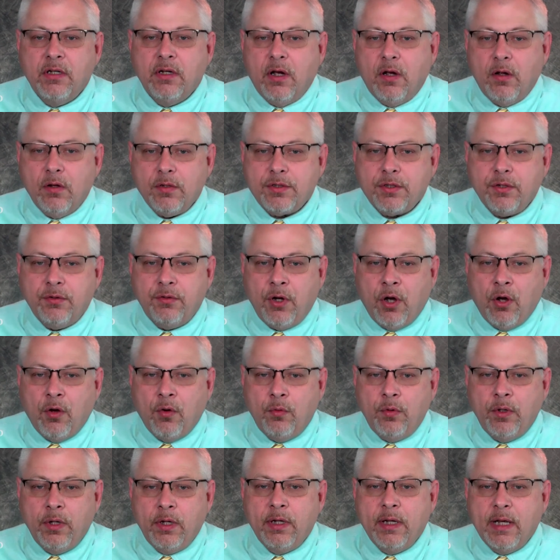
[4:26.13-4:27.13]
also
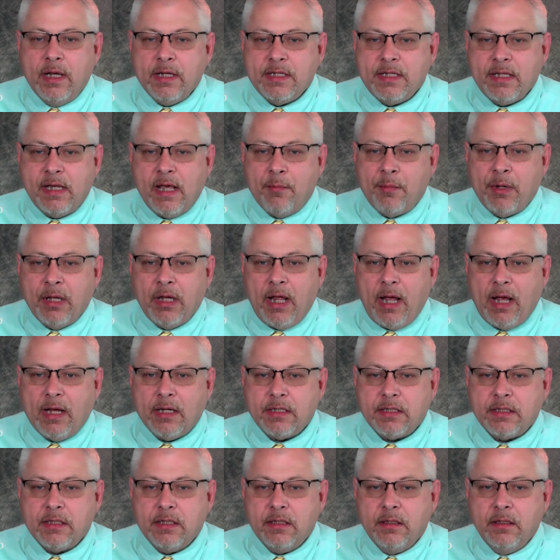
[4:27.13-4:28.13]
known as the
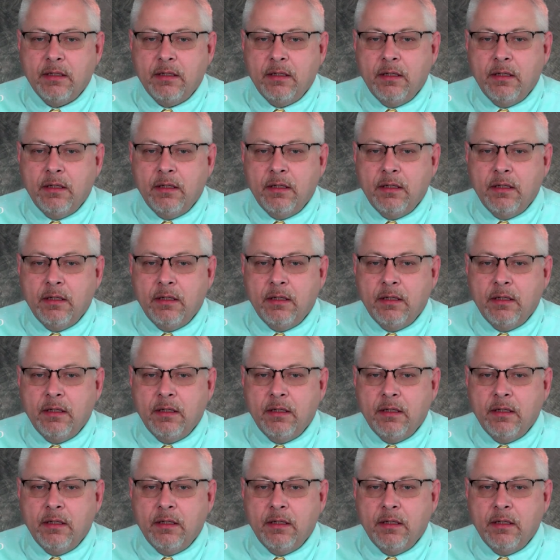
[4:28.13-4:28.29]
MLS.